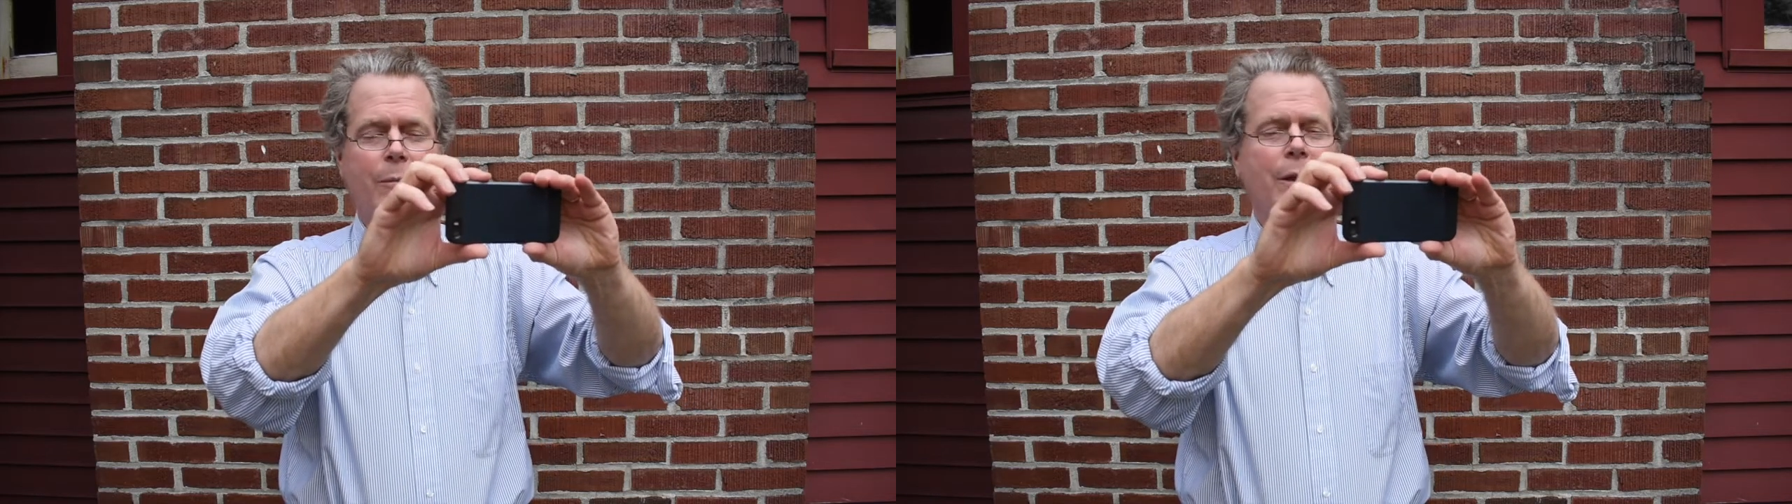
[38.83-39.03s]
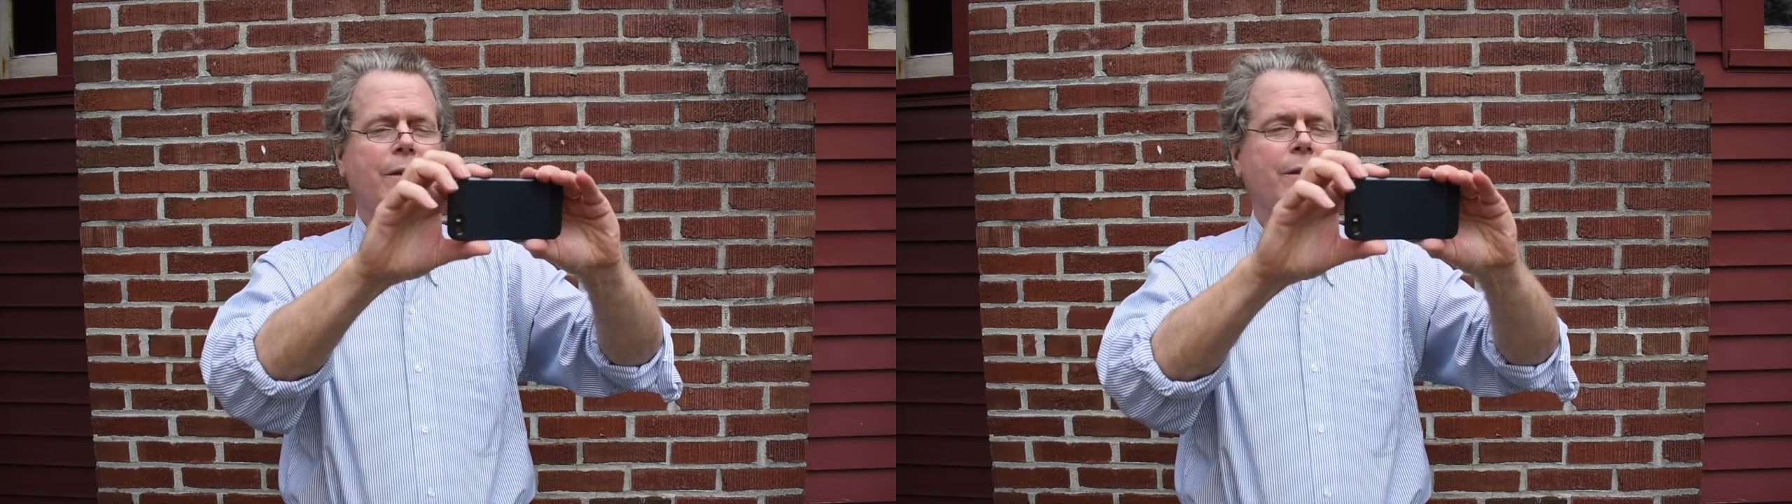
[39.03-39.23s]

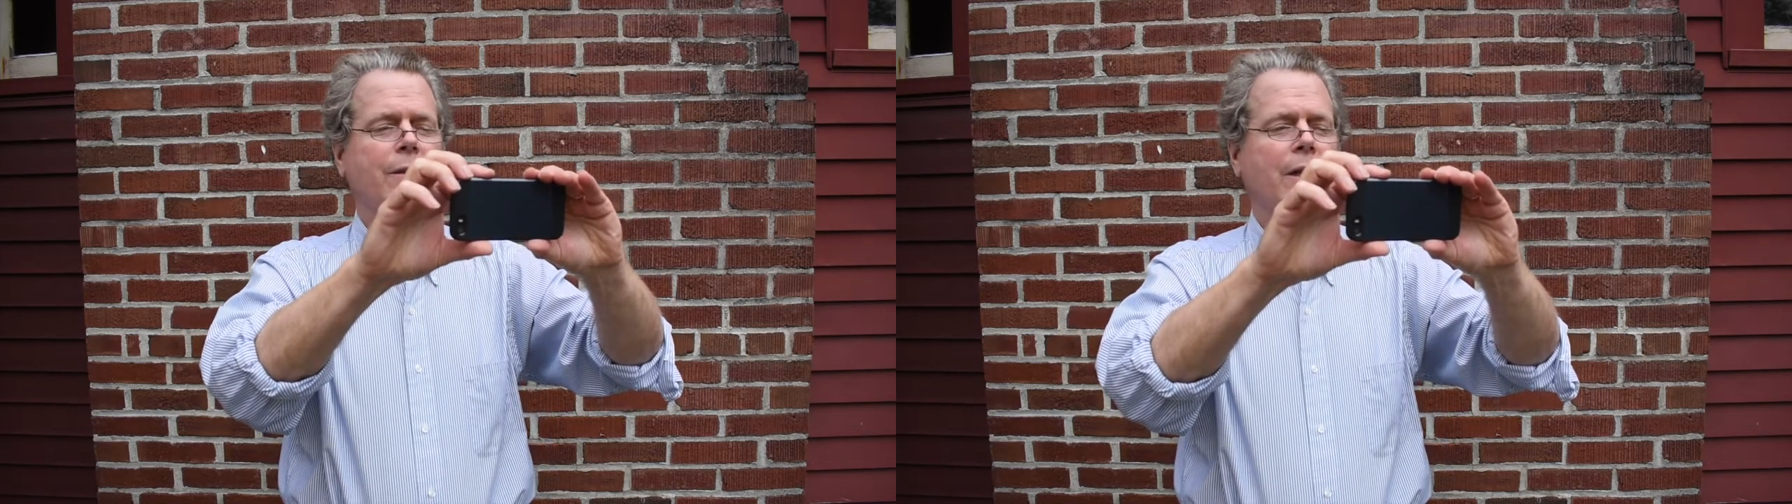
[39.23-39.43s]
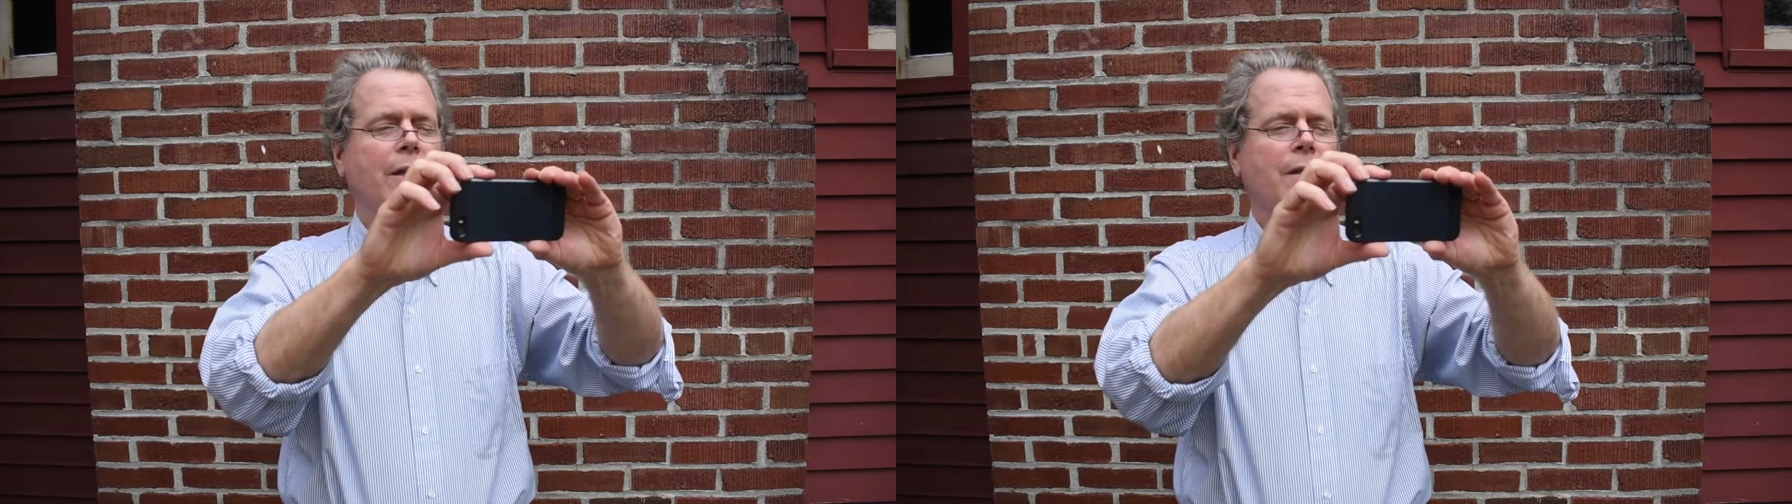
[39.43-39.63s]

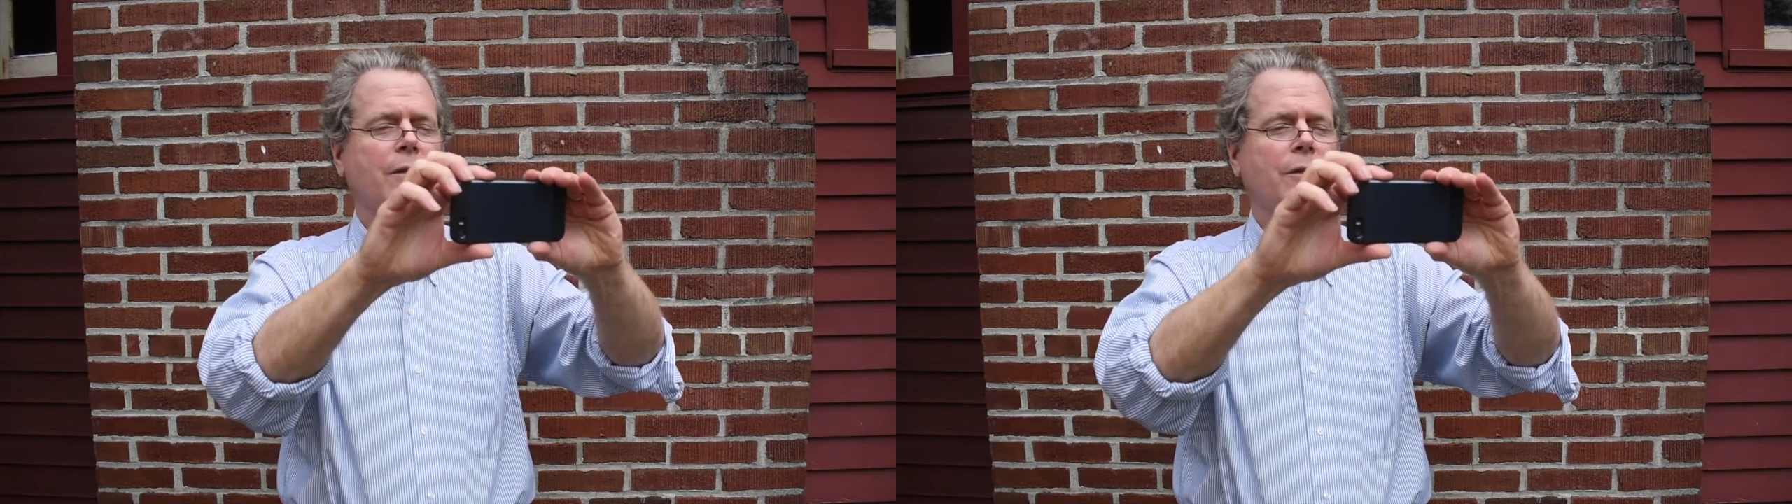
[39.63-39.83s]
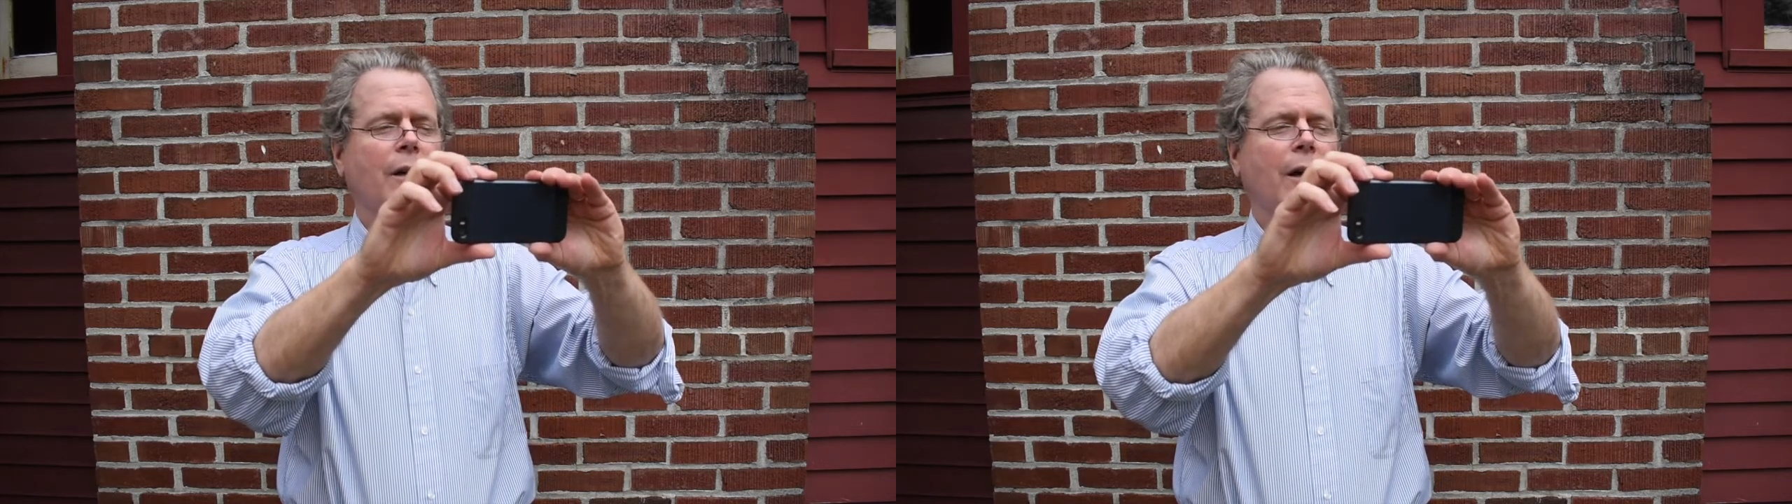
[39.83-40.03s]
pictures nice and
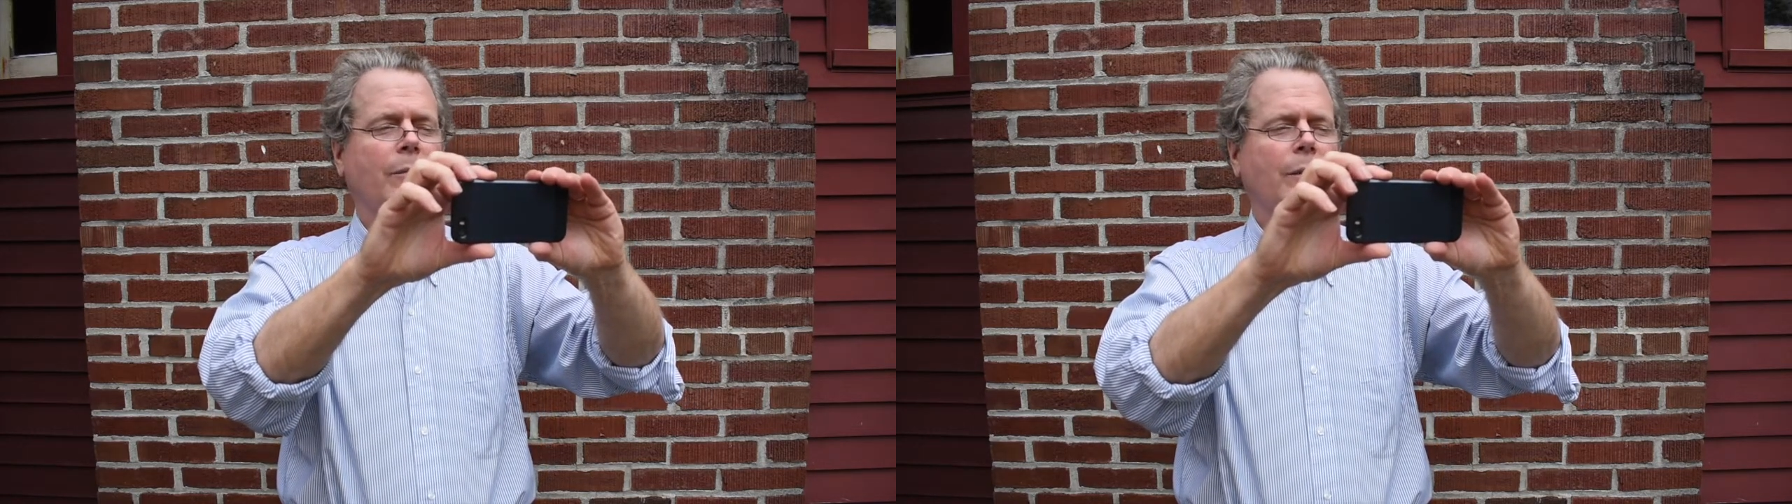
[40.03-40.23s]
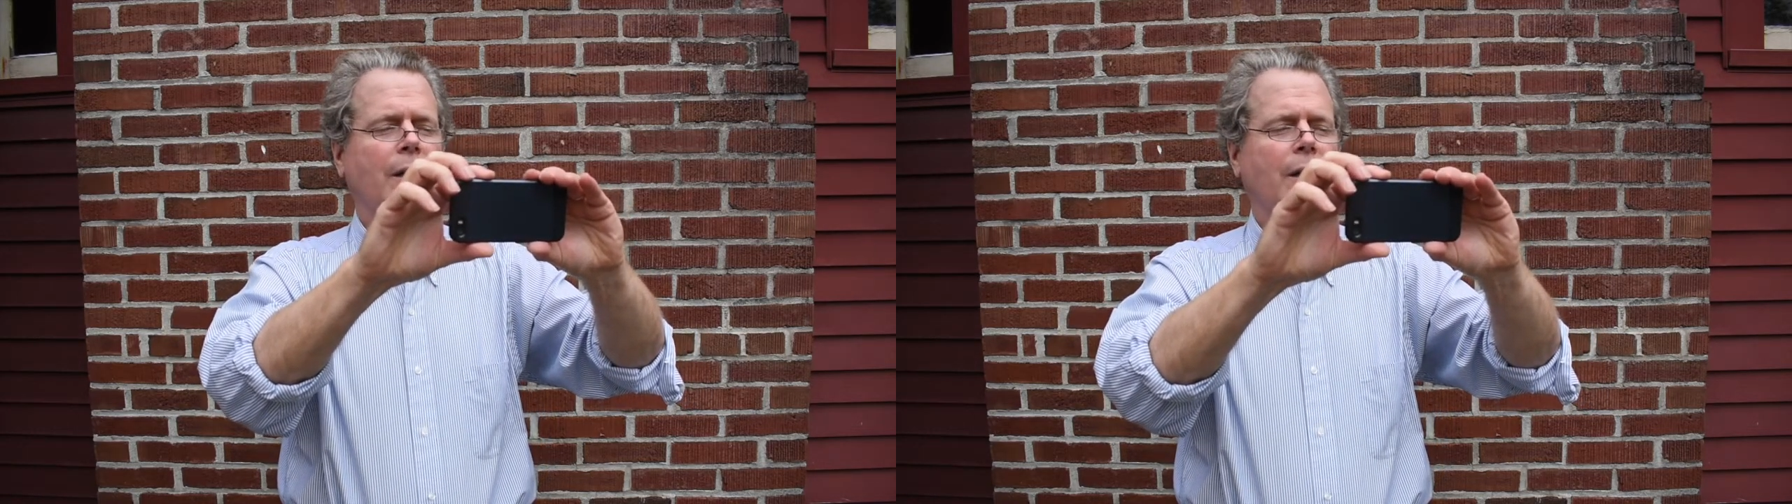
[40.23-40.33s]
sharp.